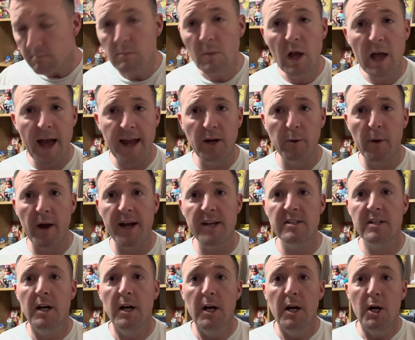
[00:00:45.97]
Anyways,
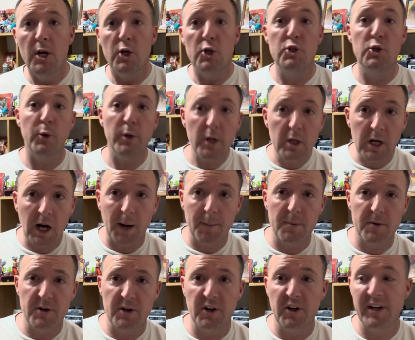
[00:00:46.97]
Julia
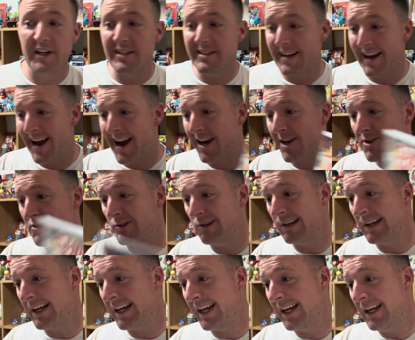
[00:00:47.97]
Carpenter is
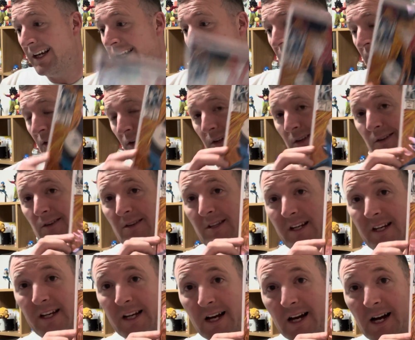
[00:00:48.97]
actually
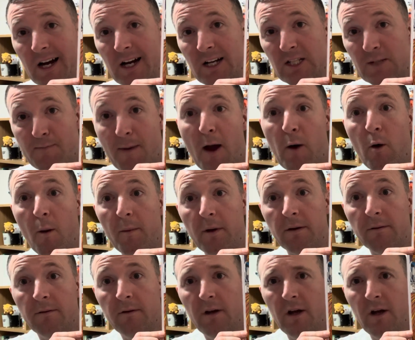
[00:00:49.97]
the Spiderwoman.